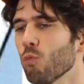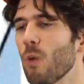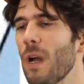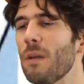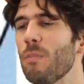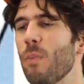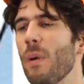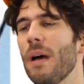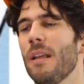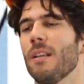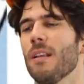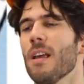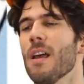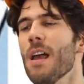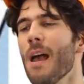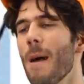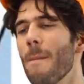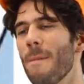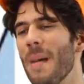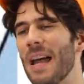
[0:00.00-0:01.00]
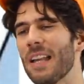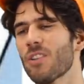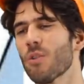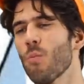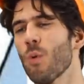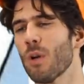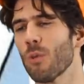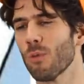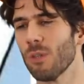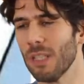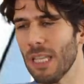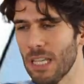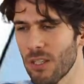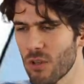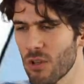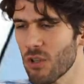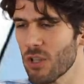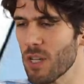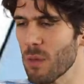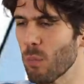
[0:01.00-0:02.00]
Red button, imagine what a
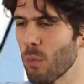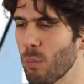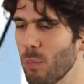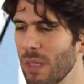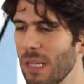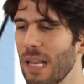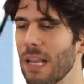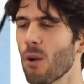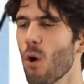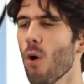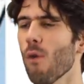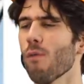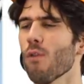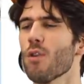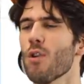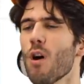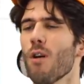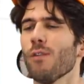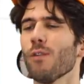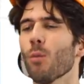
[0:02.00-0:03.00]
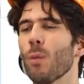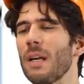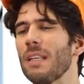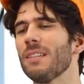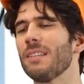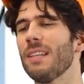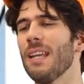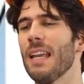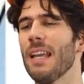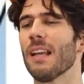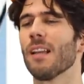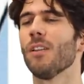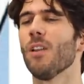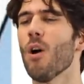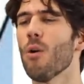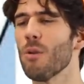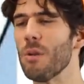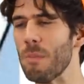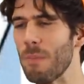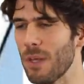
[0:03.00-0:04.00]
relationship would be like over and over while staying
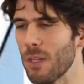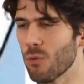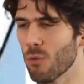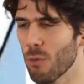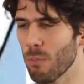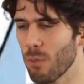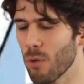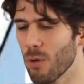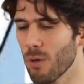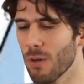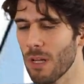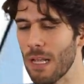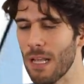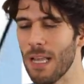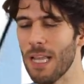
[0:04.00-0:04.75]
alone and miserable.